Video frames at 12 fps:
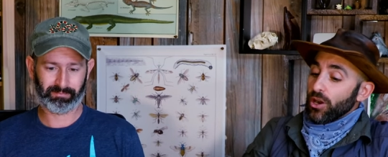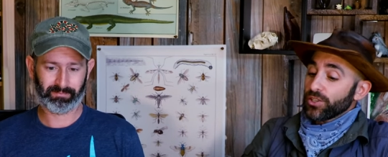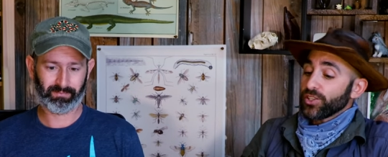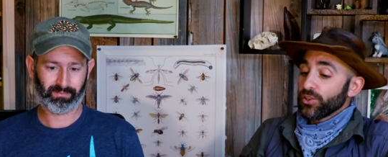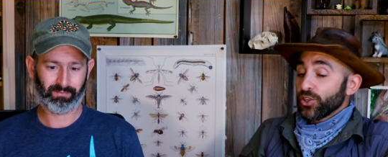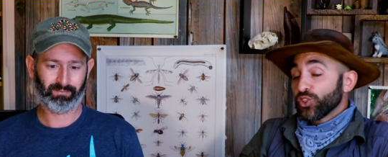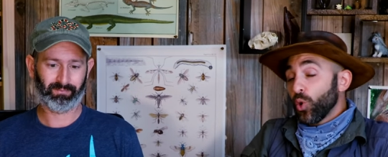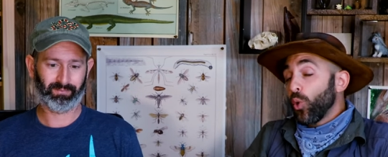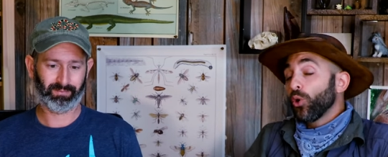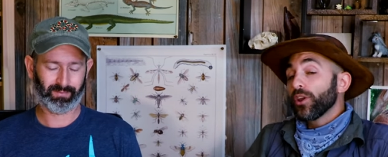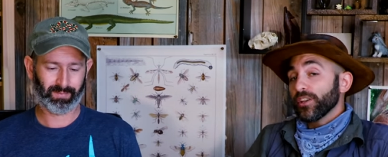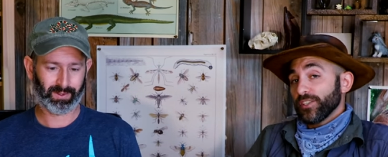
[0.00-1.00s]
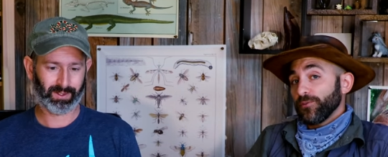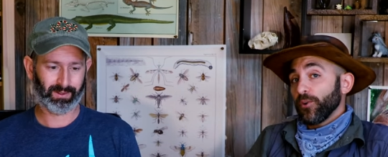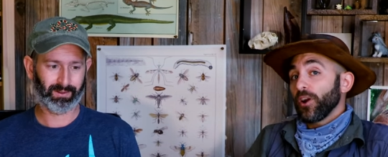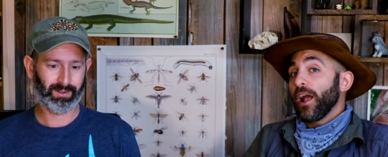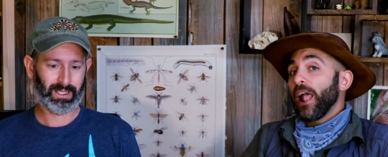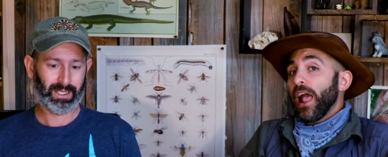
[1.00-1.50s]
Speaker 1: sharks are notorious
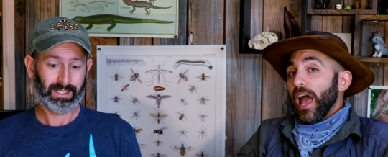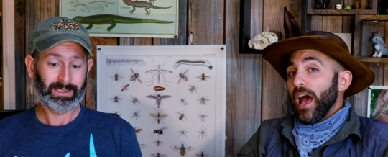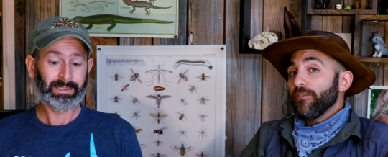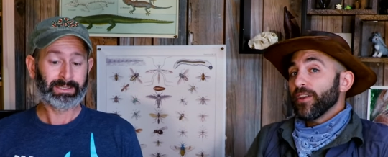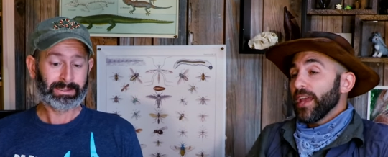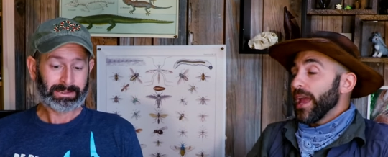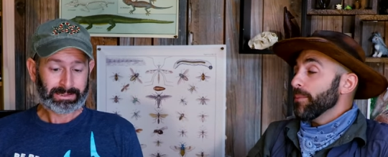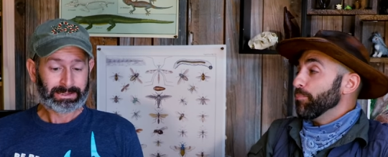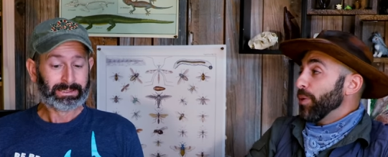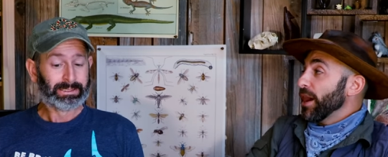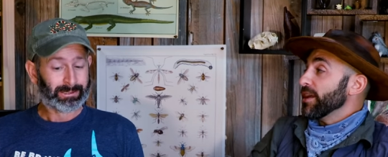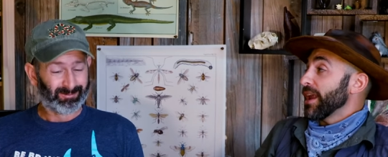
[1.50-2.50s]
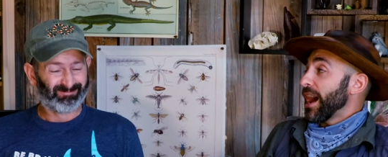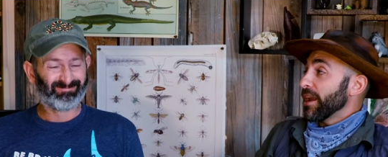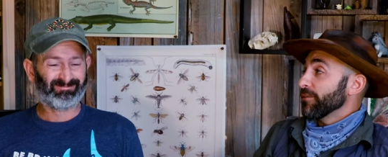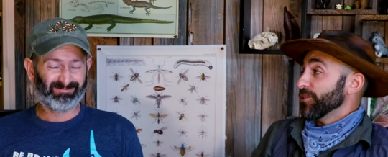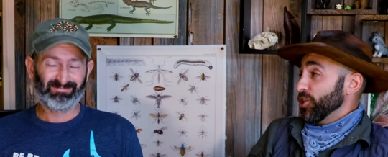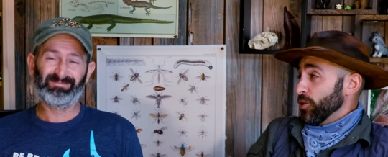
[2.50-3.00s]
for having a bite out
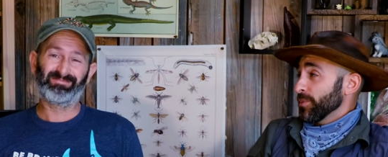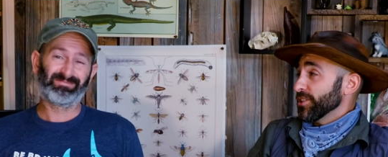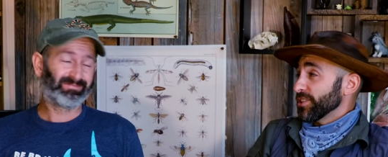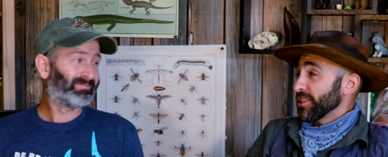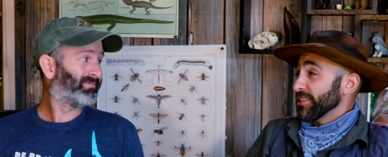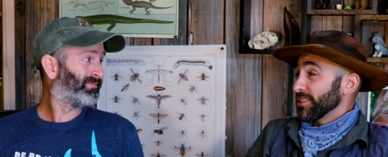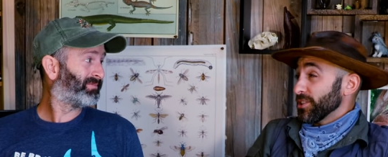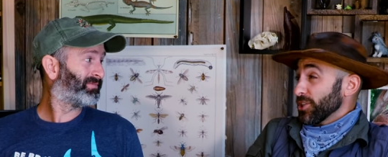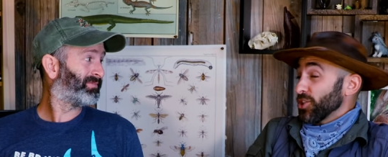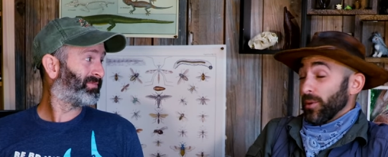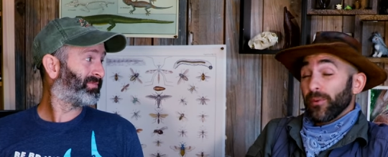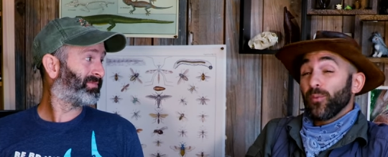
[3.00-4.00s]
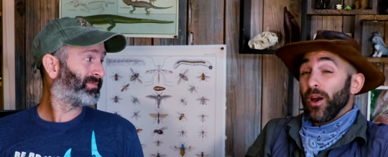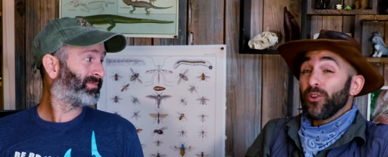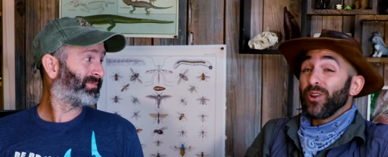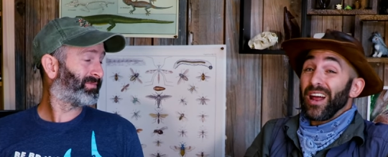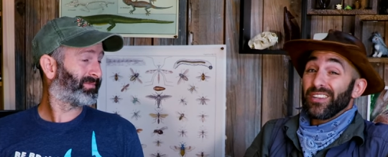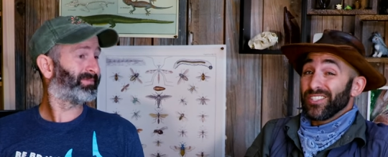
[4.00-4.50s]
of humans to determine whether
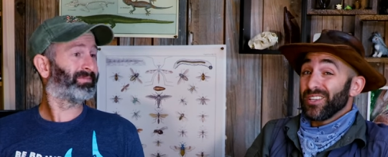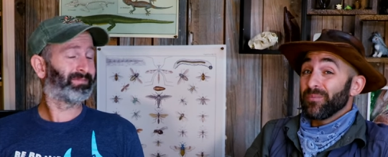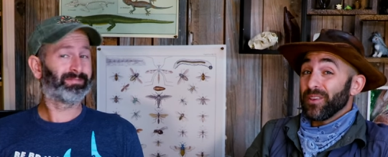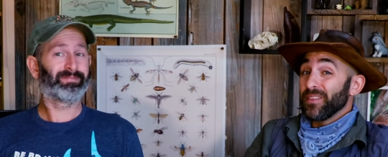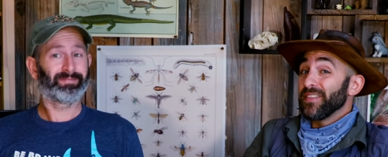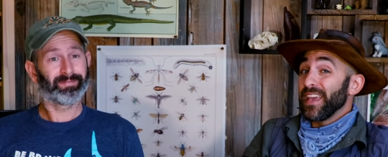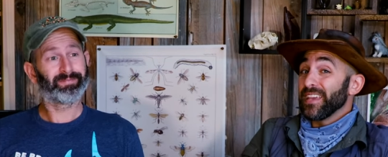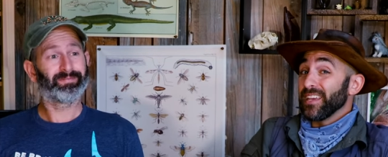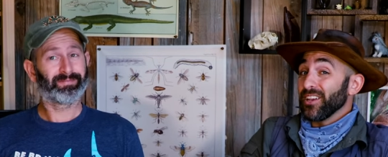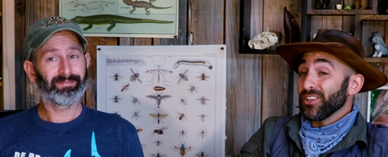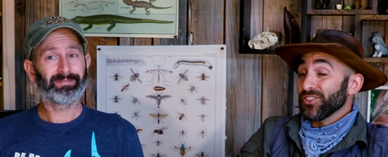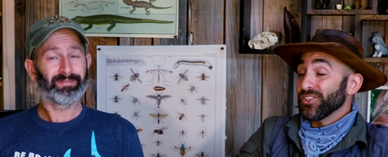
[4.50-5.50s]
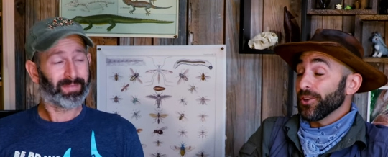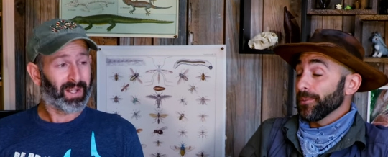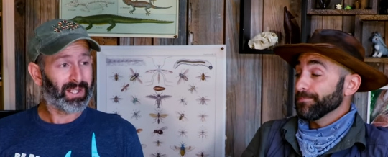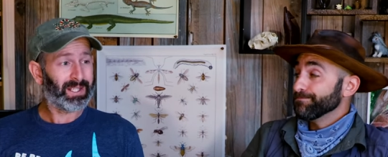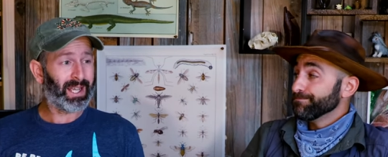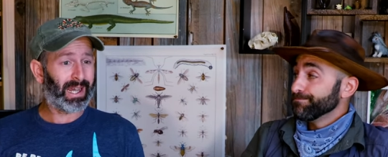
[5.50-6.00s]
or not it's something that they can consume
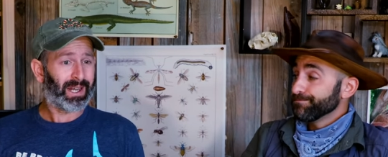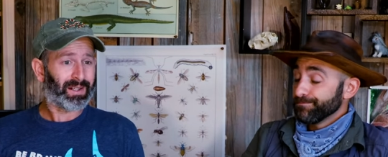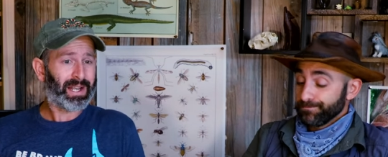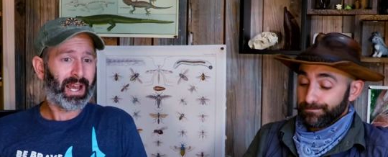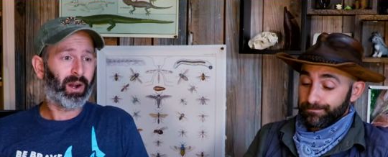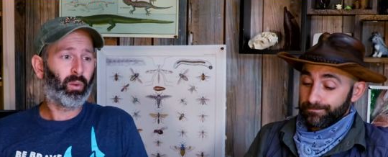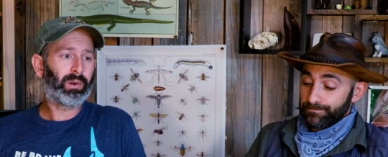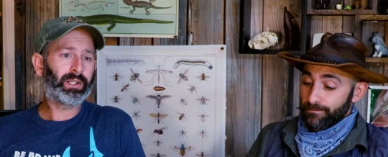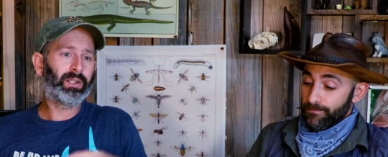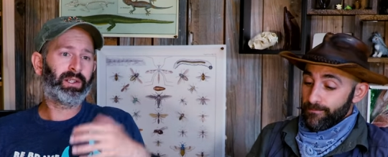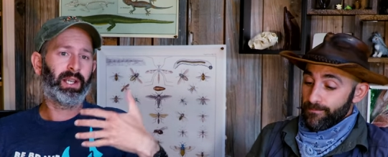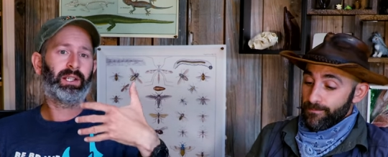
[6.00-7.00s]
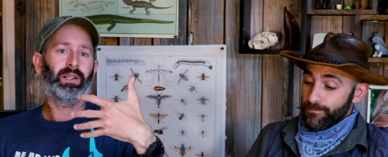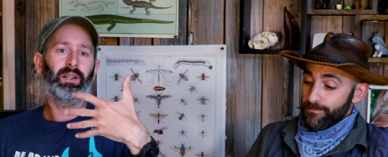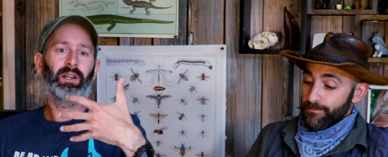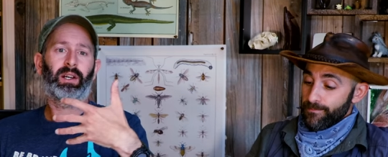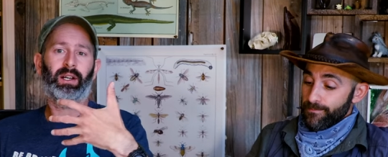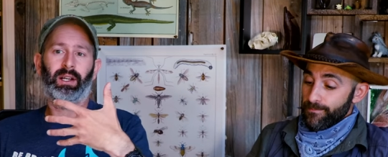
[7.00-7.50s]
consume.
Speaker 2: Yeah. Now, when you take
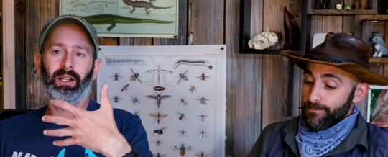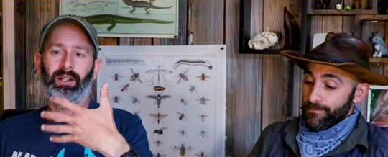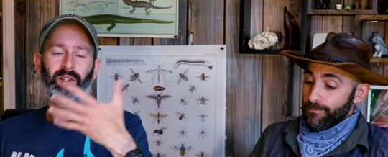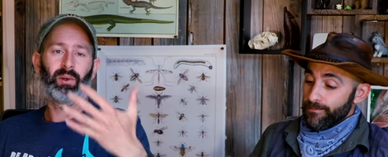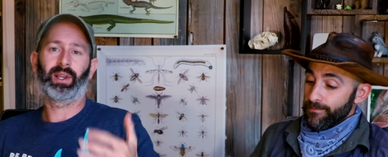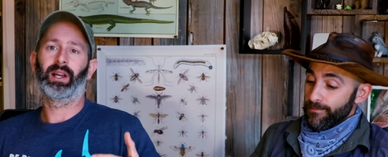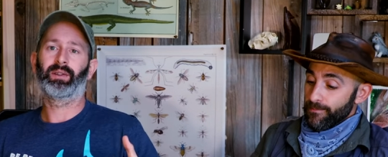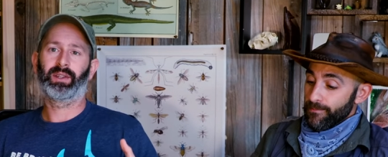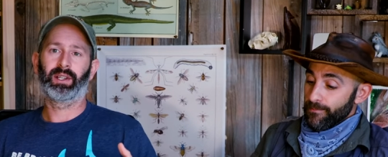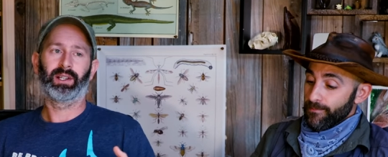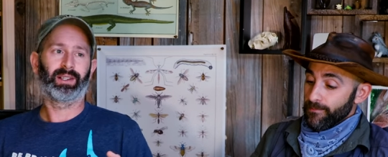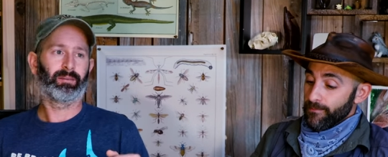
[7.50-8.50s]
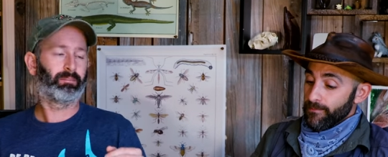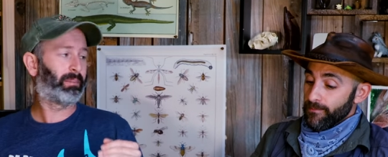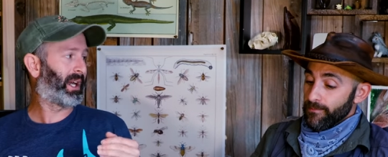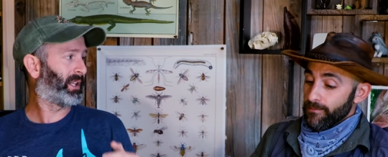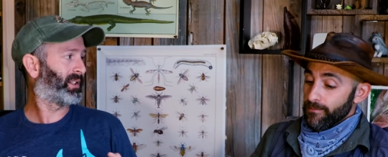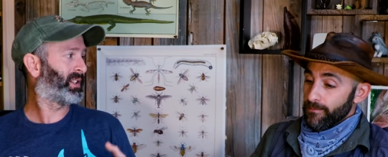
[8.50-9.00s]
uh, into account the
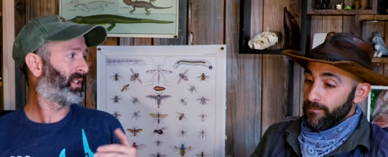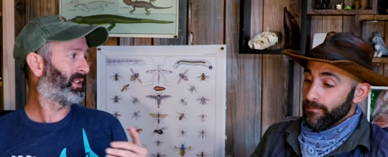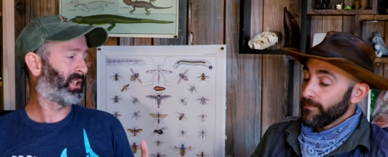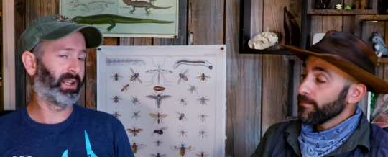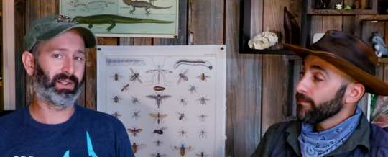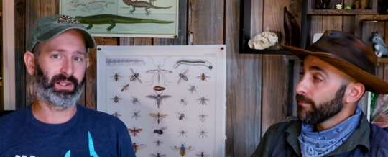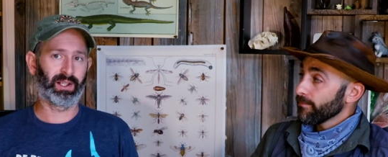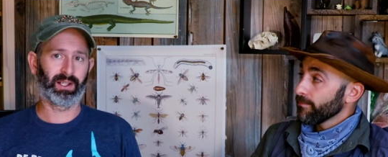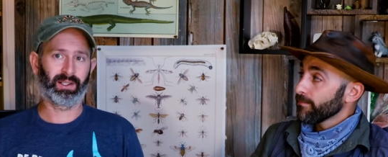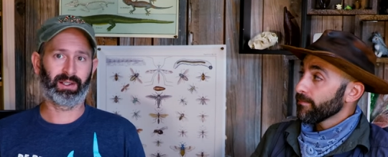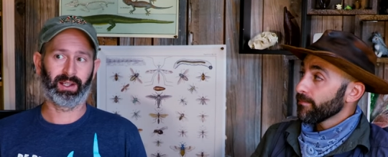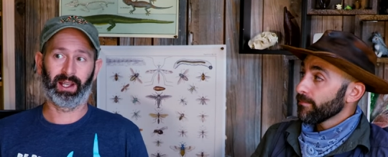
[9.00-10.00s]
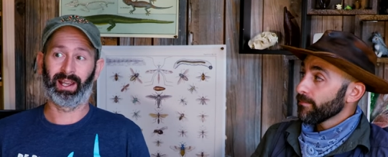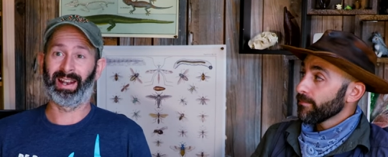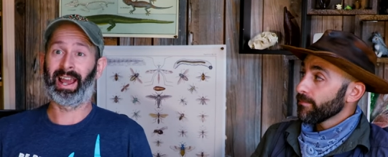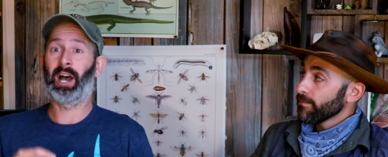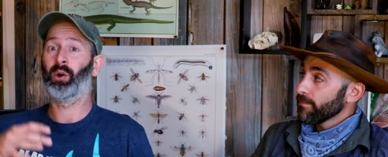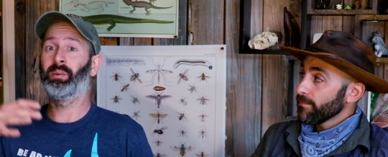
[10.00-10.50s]
bite statistics and
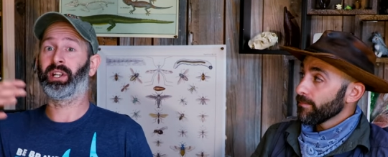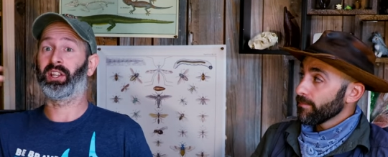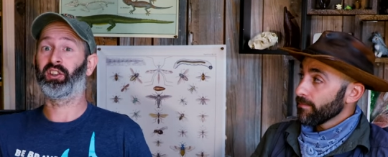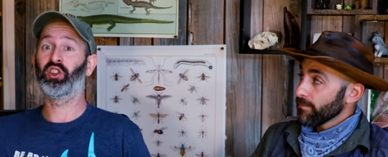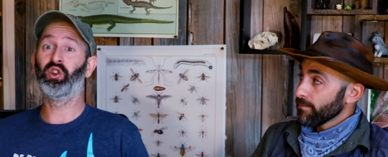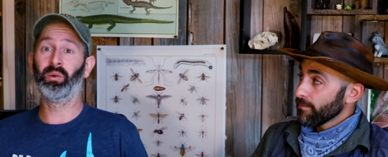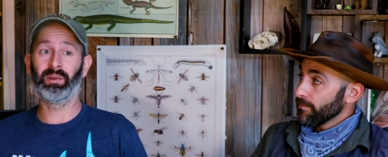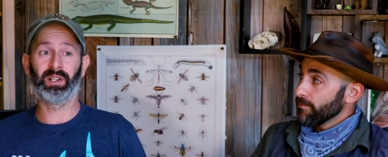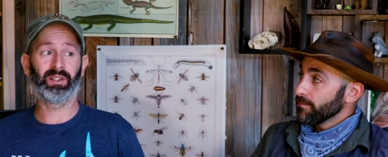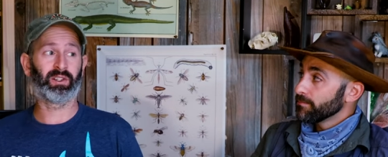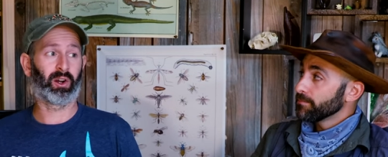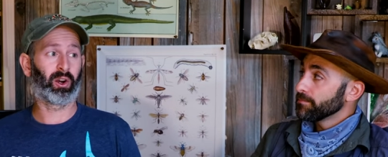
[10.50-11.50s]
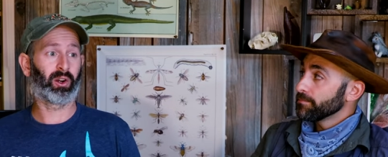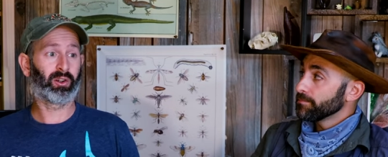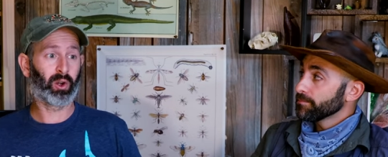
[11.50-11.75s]
how many humans are